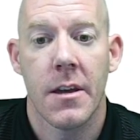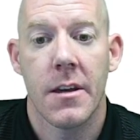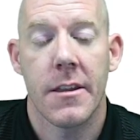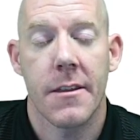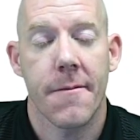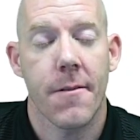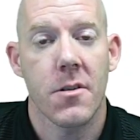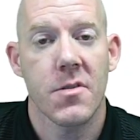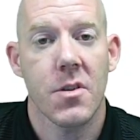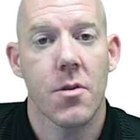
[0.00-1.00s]
Now the
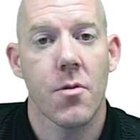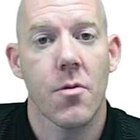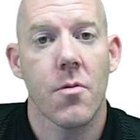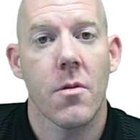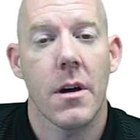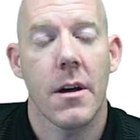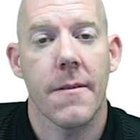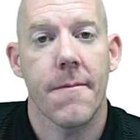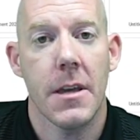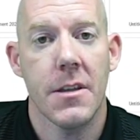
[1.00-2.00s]
first cool
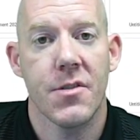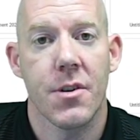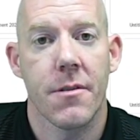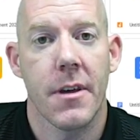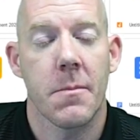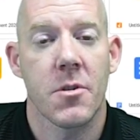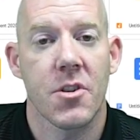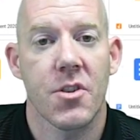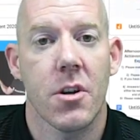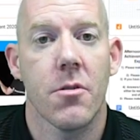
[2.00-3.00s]
feature that I'm going to
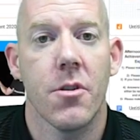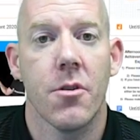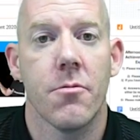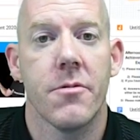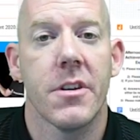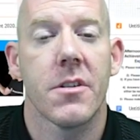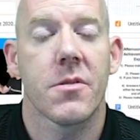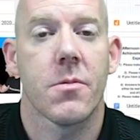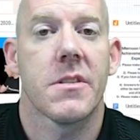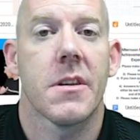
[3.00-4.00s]
show you
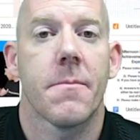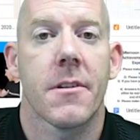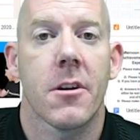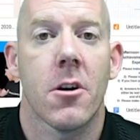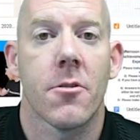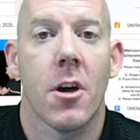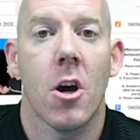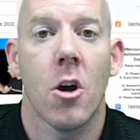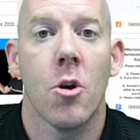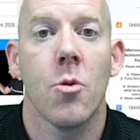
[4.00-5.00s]
deals with something called
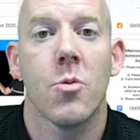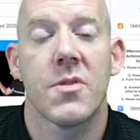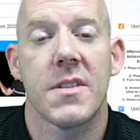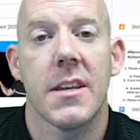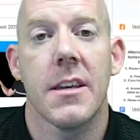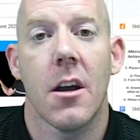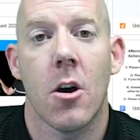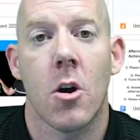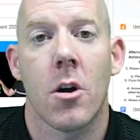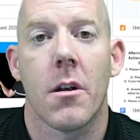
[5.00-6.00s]

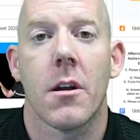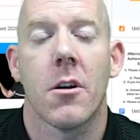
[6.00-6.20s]
OCR.